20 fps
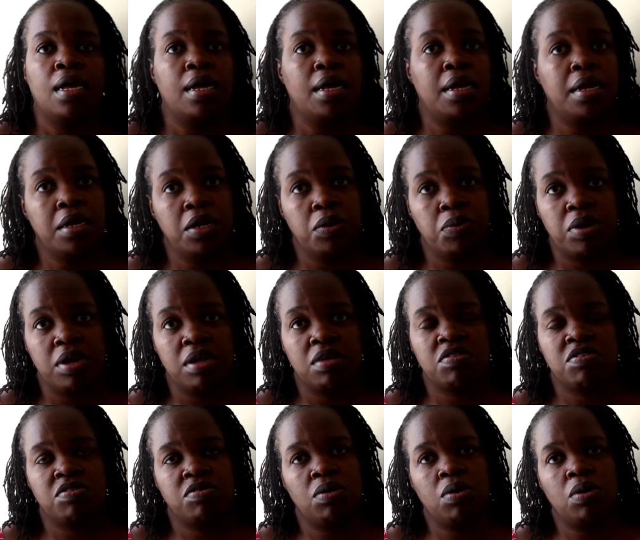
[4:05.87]
Anyway,
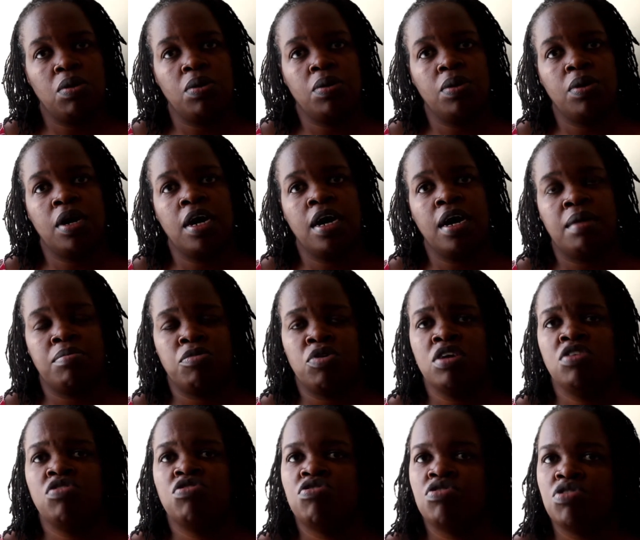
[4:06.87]
so I'm
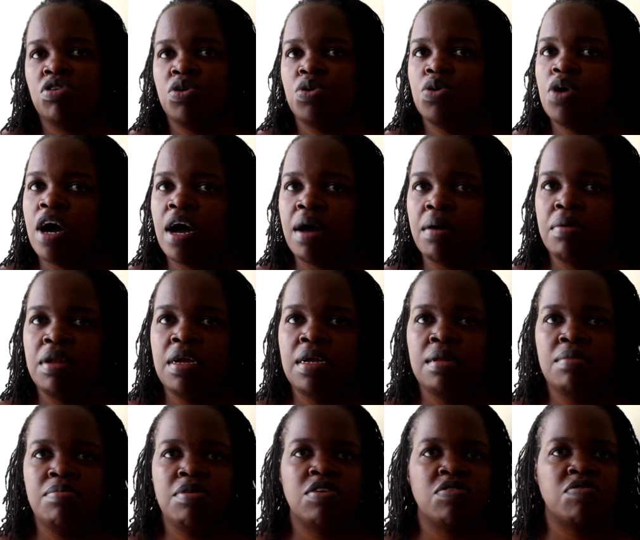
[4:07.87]
going to show you a
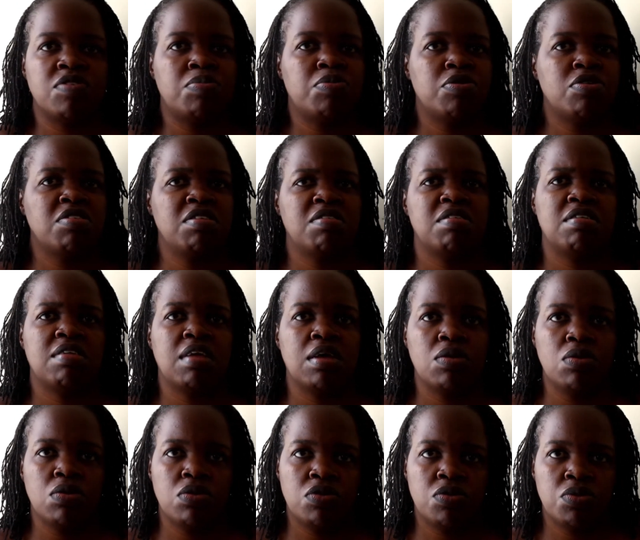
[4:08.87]
little bit of the processes I
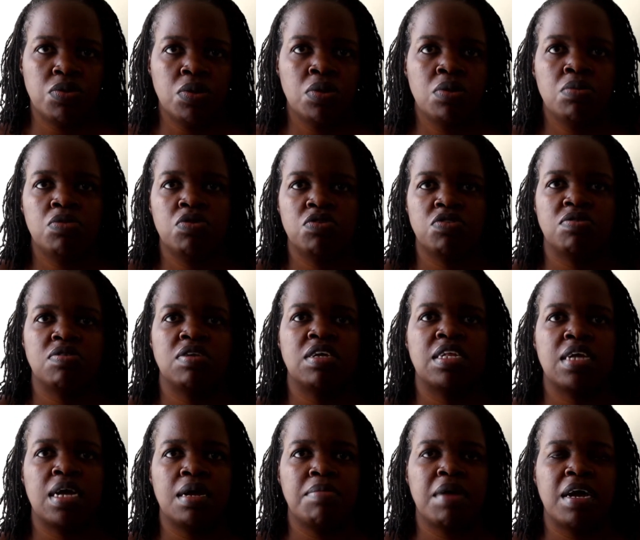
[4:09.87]
go through. Most of the
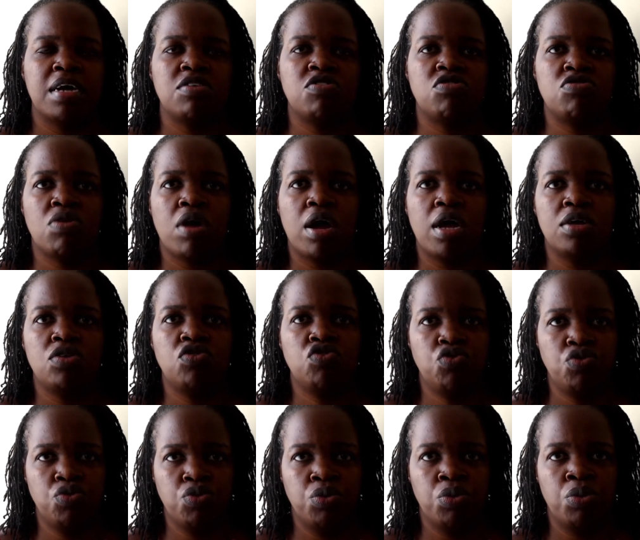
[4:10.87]
time I try
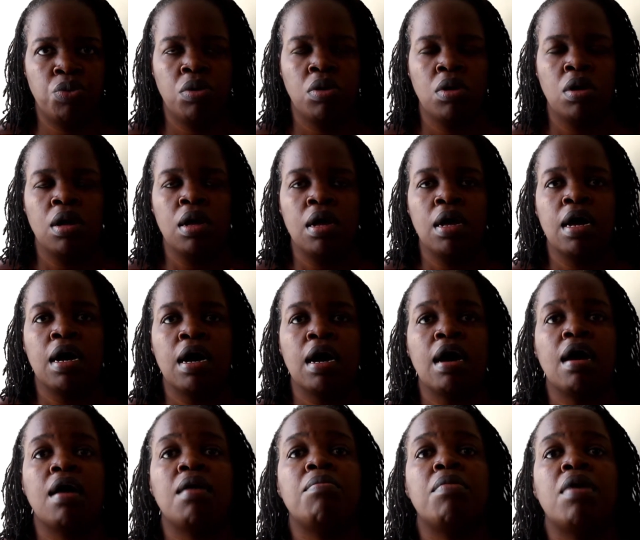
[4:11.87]
to
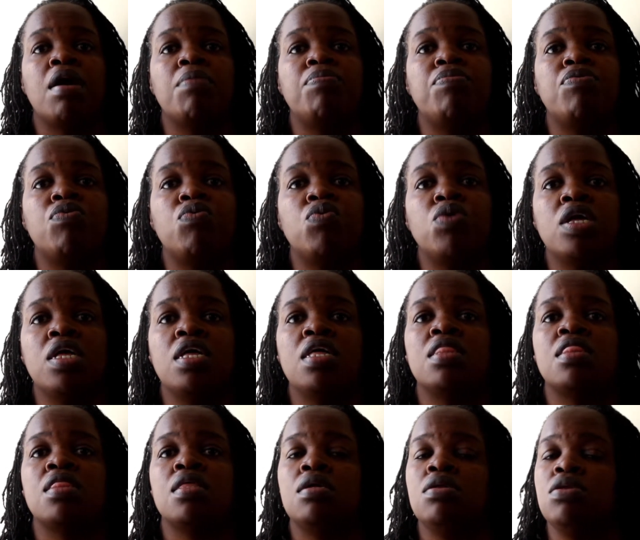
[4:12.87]
come up
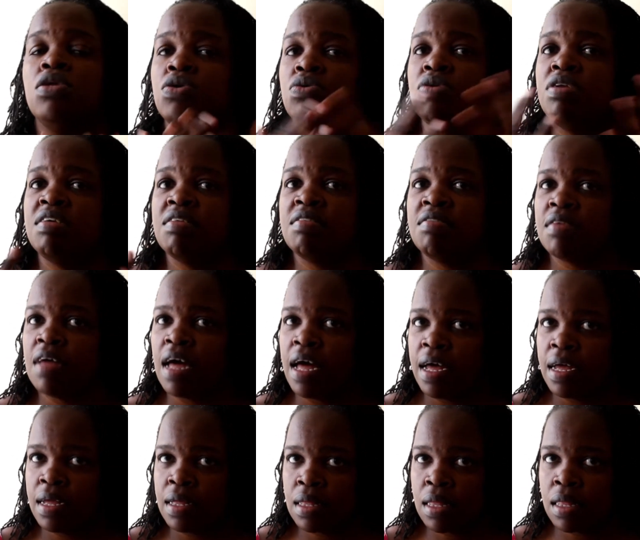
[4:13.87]
with new
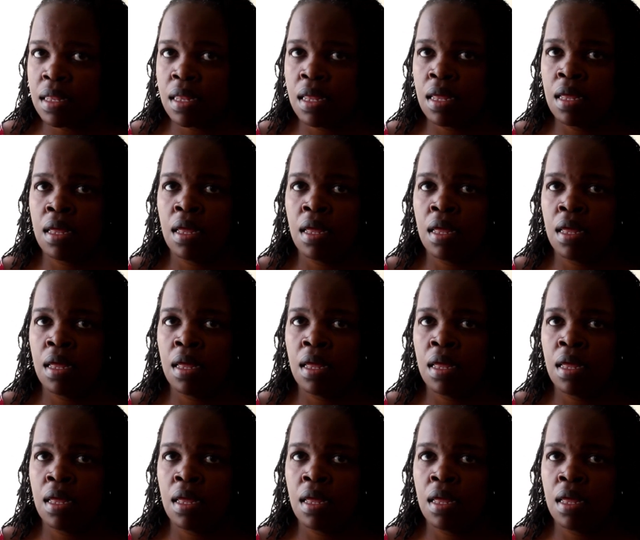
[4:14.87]
designs.